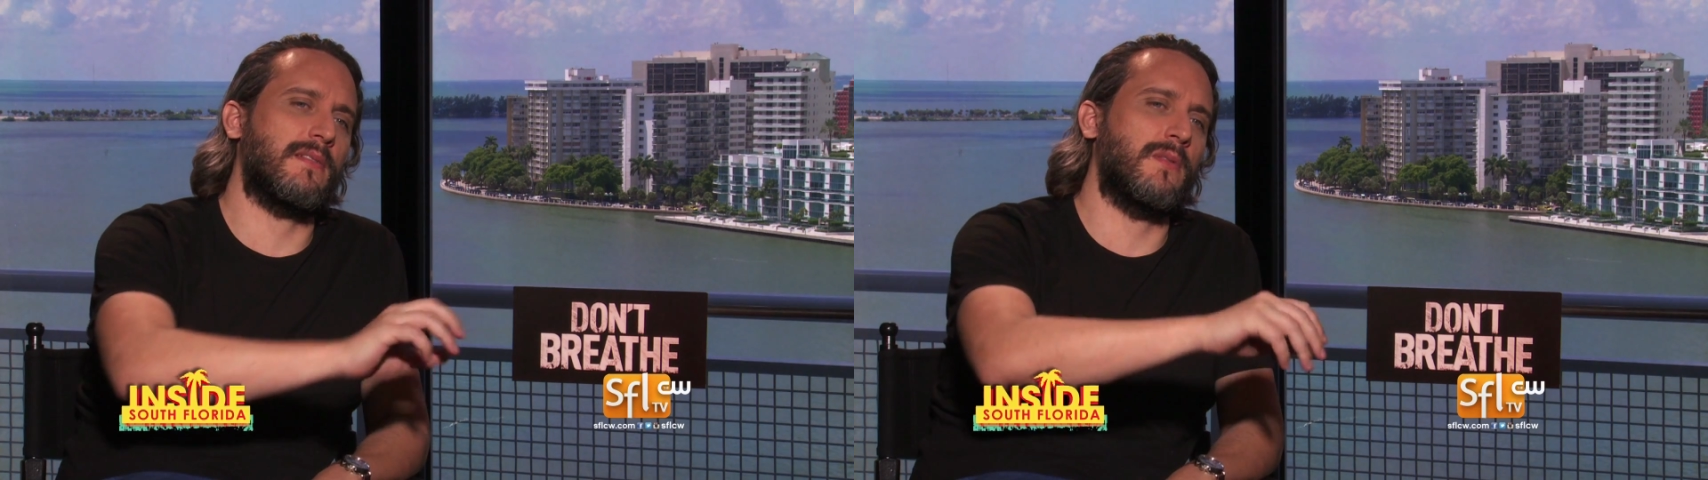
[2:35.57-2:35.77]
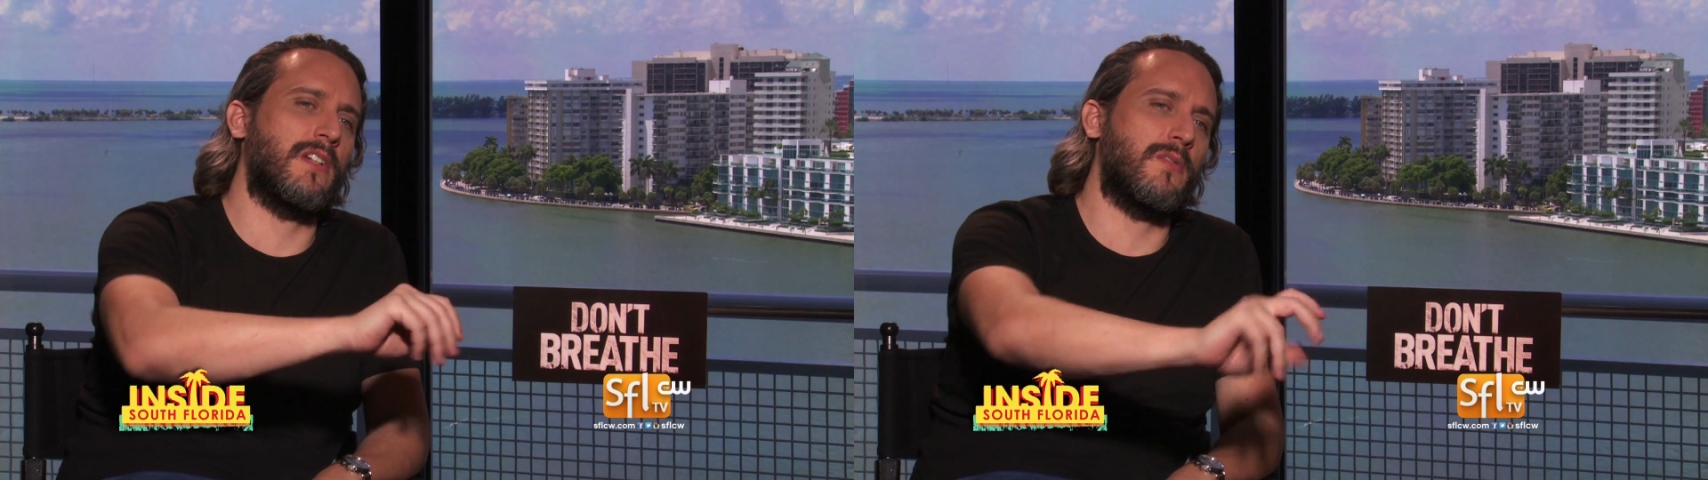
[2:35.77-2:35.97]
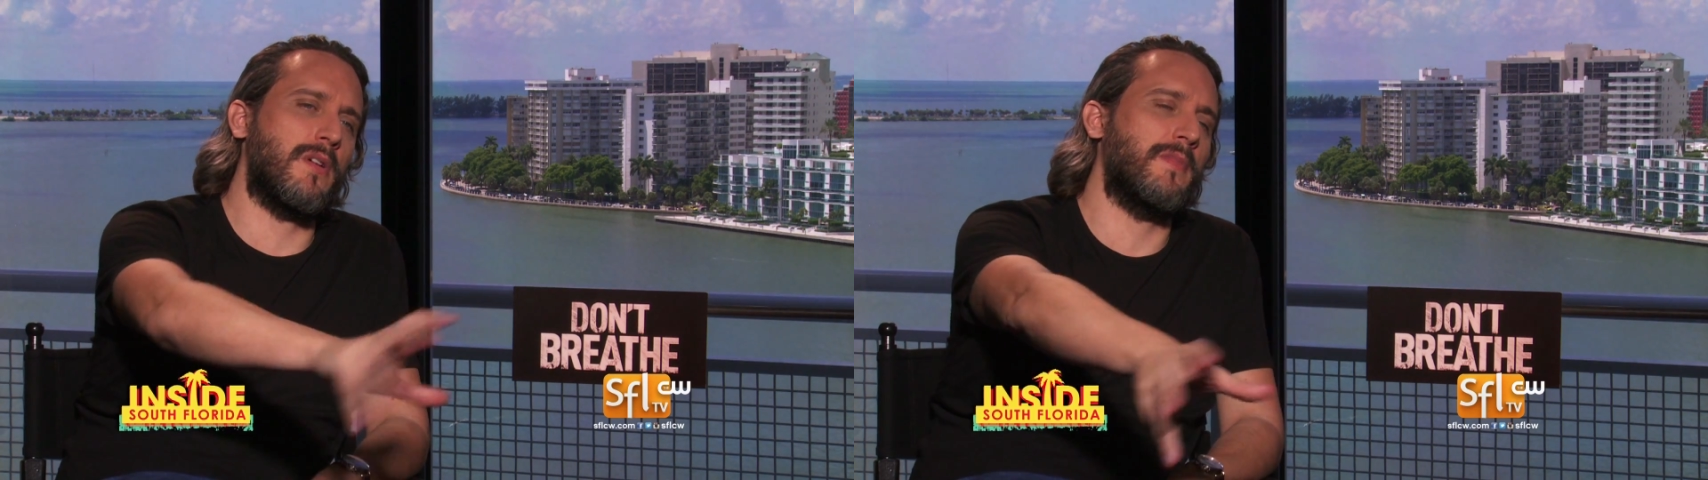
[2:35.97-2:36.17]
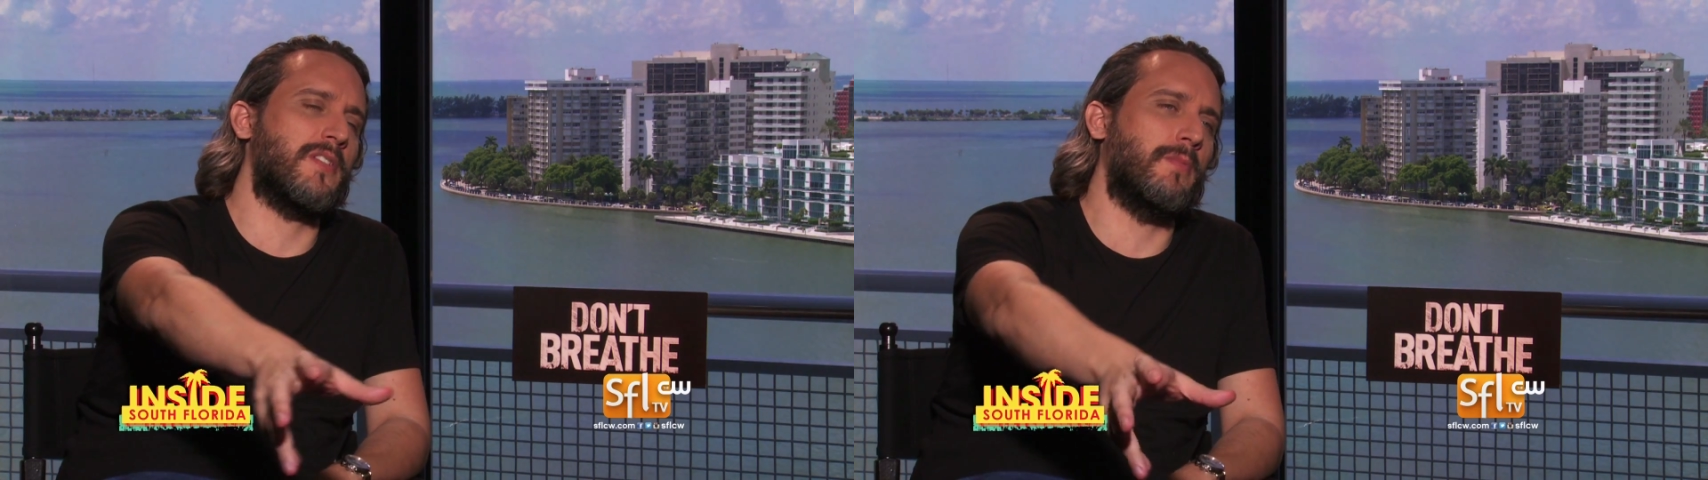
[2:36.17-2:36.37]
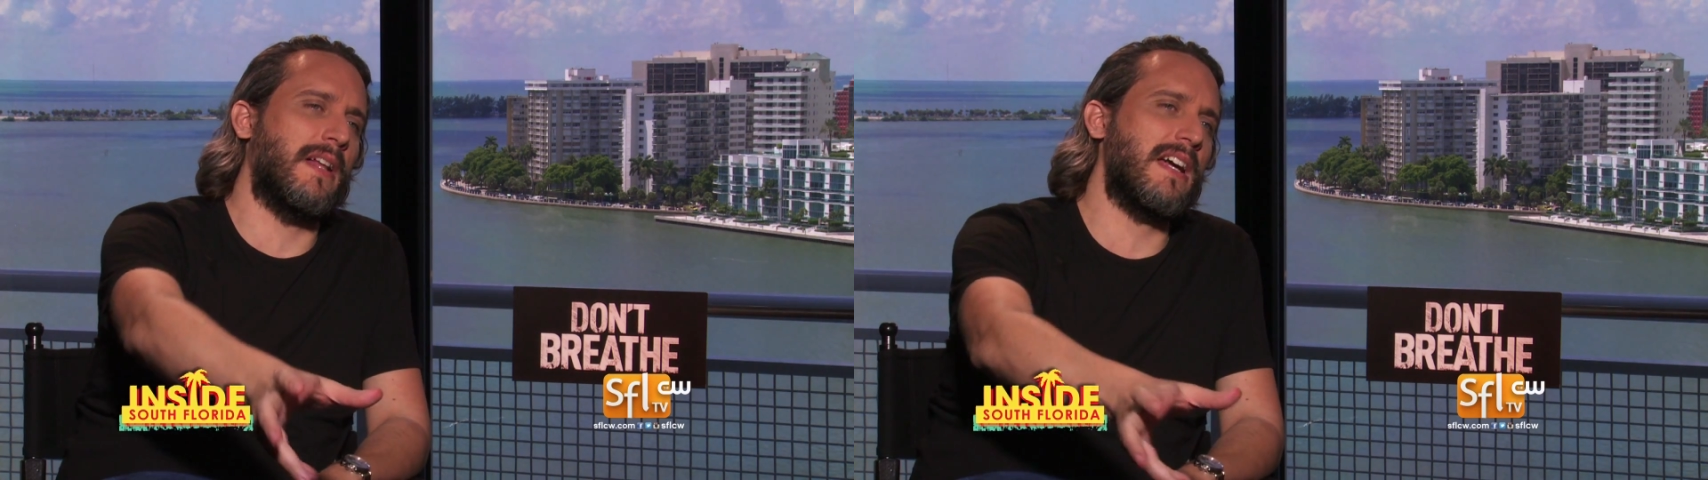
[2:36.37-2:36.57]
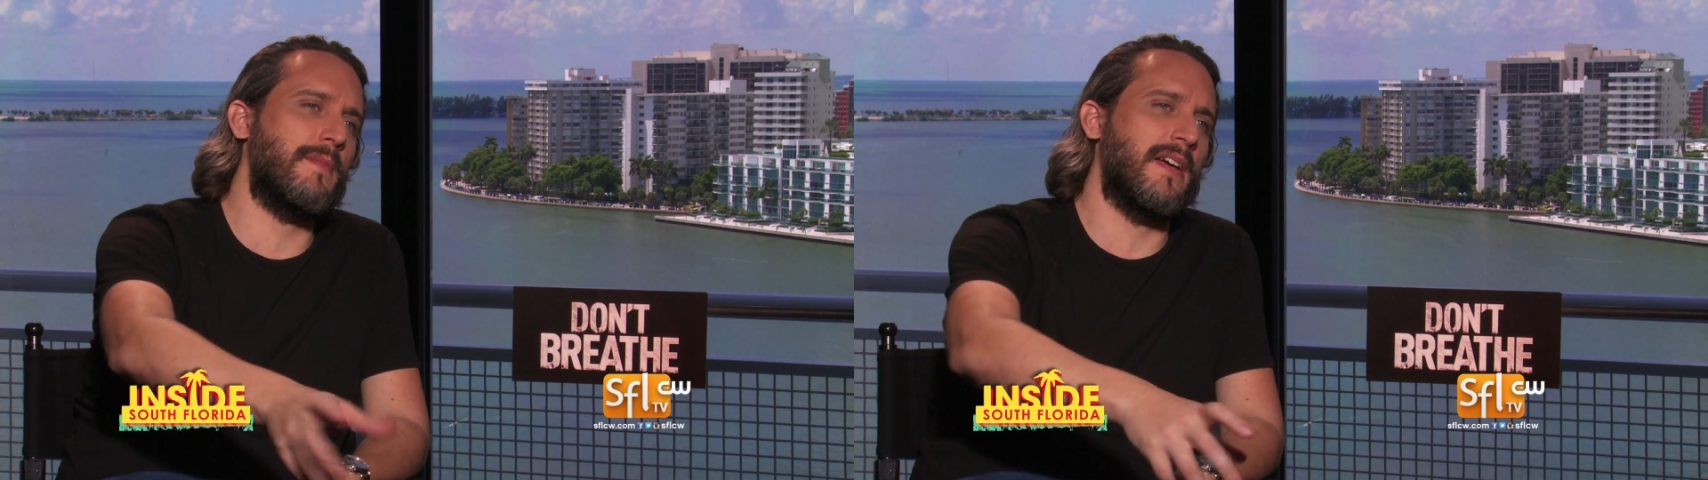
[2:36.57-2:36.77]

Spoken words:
we're gonna rob this blind